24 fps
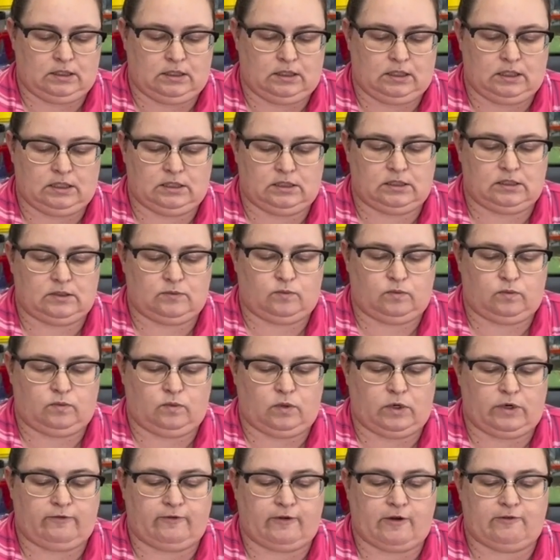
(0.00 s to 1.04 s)
is
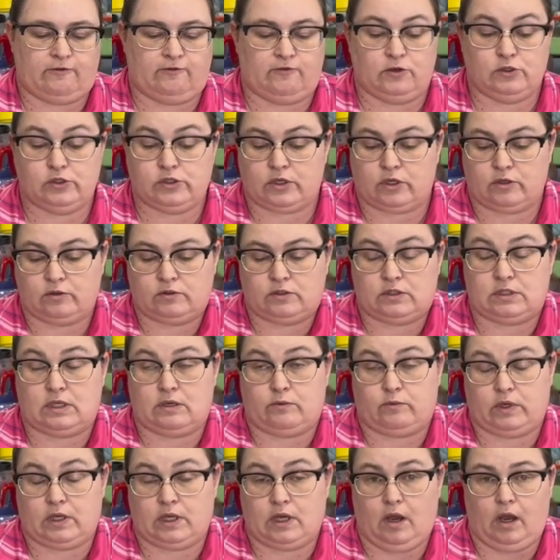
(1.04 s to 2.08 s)
one of our first goats that
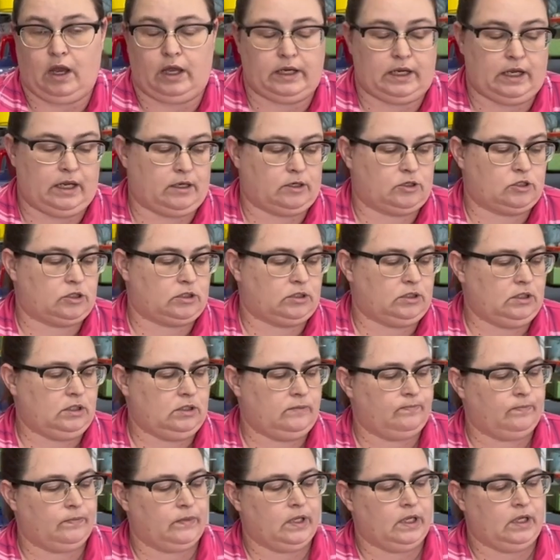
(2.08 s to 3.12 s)
we got, actually.
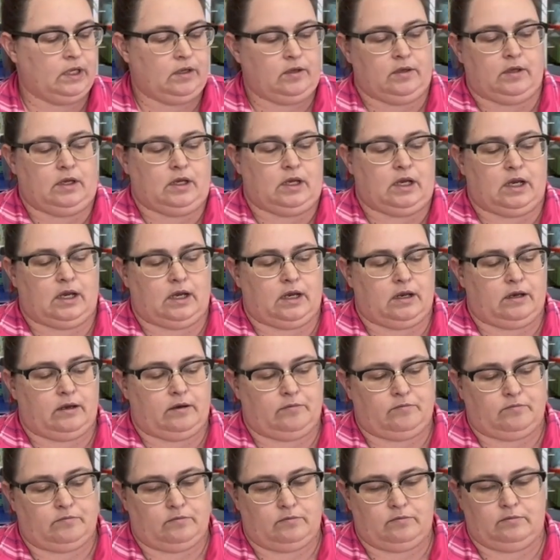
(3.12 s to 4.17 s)

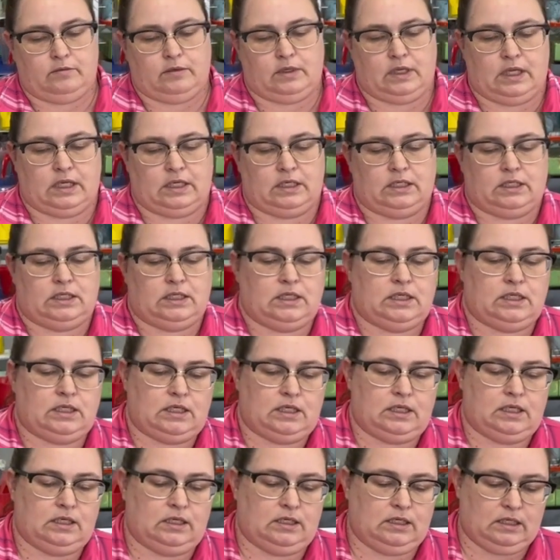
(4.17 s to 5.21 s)
And
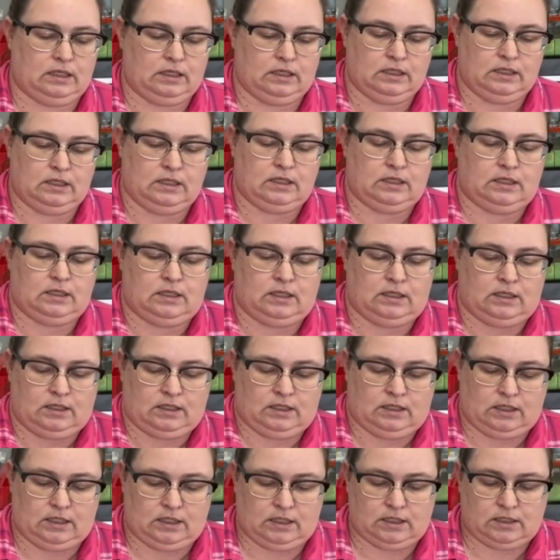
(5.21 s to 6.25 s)
he
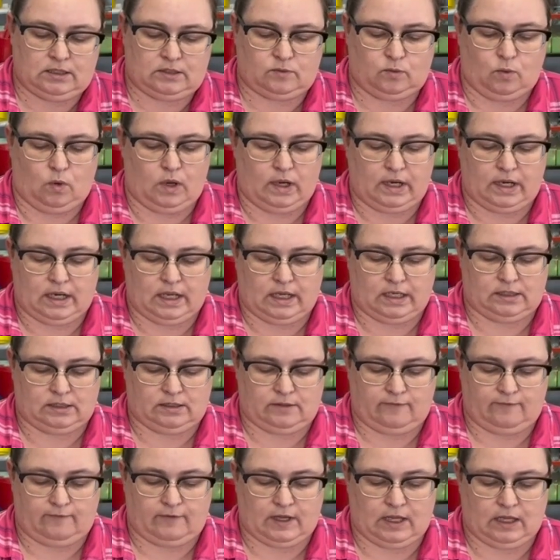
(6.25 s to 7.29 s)
is one
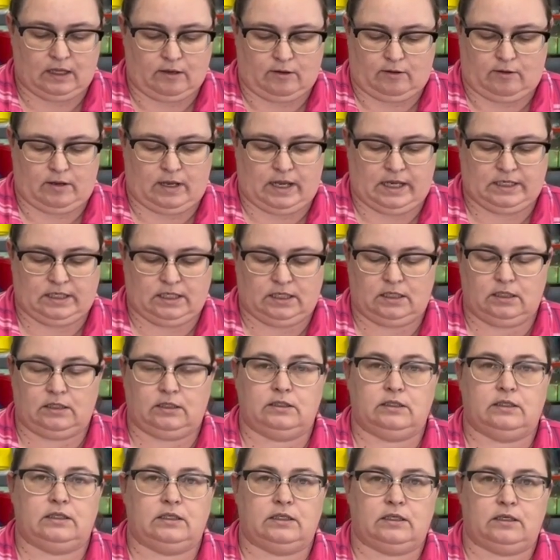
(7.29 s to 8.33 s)
handsome fellow. I did a
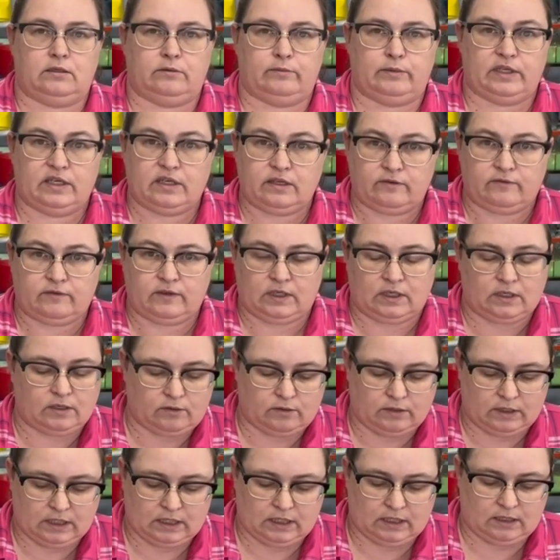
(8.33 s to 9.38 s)
little bit of
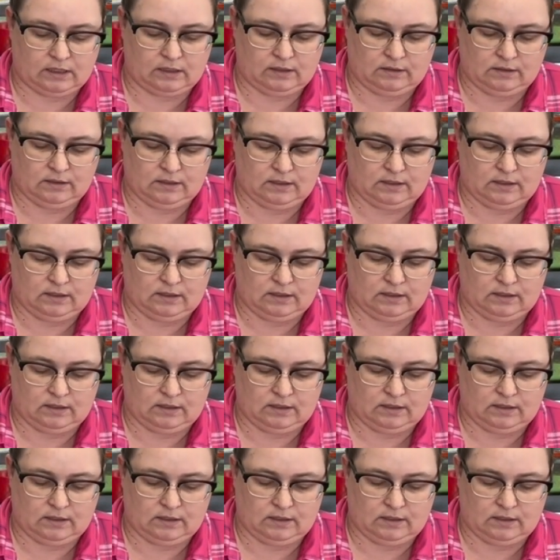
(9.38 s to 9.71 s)
videoing